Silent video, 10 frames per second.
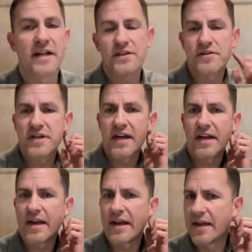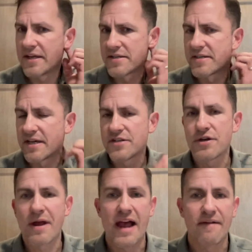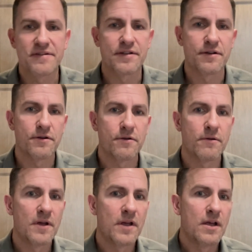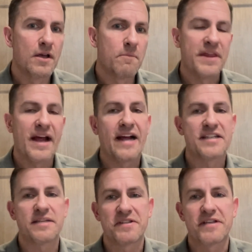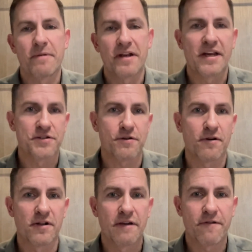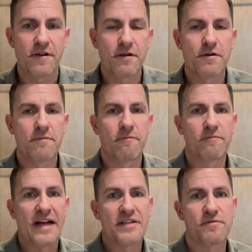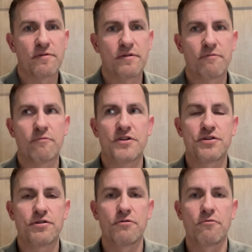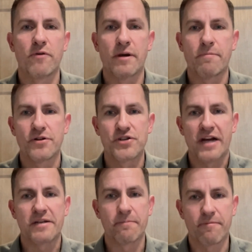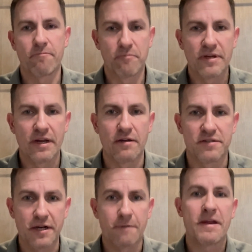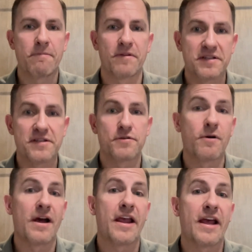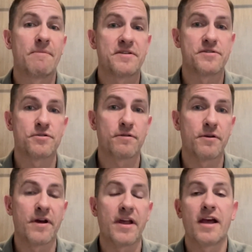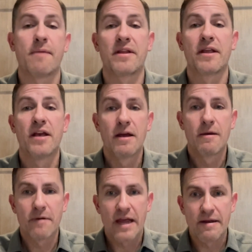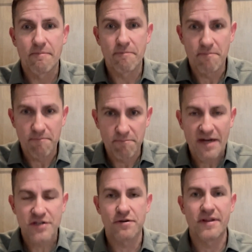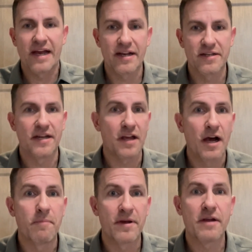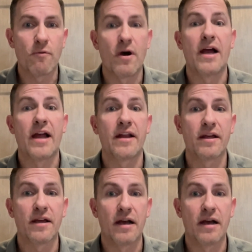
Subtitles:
interesting is that you have to, but that has to be something internally for you to, that's what you want to project and, tell people this is who I am. This is truly who I am. And make sure that is a company wide,